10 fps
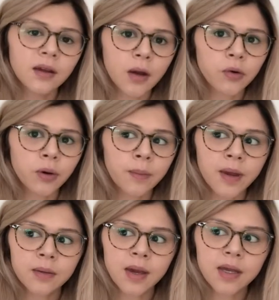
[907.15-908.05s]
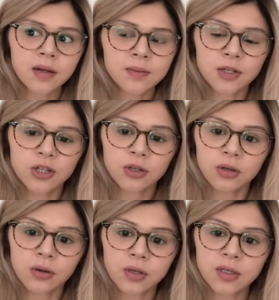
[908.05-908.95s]
I wouldn't recommend making as much
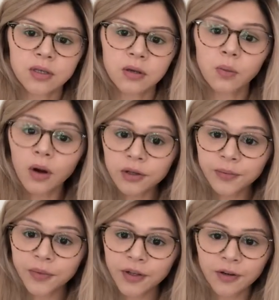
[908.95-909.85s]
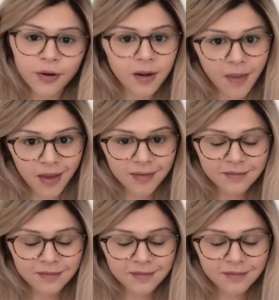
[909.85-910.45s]
noise as you want, but you know what I mean.